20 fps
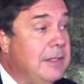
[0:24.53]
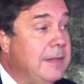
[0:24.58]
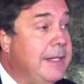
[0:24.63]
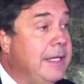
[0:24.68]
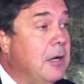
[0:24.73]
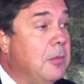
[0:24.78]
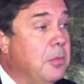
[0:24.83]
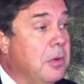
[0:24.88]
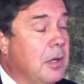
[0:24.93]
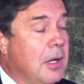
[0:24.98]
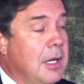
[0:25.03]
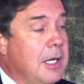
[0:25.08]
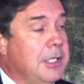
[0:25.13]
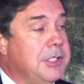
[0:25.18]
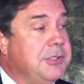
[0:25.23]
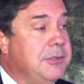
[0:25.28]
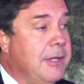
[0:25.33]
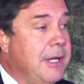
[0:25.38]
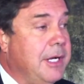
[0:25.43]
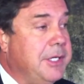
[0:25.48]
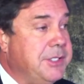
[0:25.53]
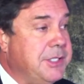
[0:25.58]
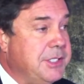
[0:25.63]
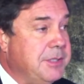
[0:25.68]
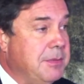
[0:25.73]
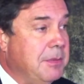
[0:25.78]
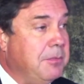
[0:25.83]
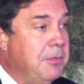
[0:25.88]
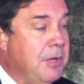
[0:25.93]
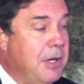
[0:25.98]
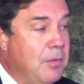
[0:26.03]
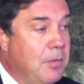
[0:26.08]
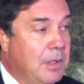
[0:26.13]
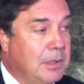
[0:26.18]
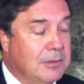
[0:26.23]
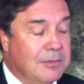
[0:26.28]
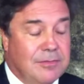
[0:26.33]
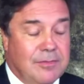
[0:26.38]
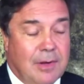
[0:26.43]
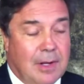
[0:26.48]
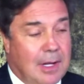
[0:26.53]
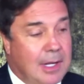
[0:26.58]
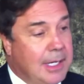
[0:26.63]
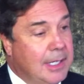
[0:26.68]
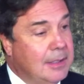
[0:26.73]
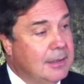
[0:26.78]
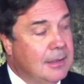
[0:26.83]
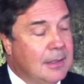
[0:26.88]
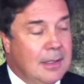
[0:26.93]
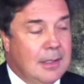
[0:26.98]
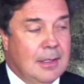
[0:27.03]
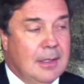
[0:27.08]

I think our product strategy has been pretty well defined.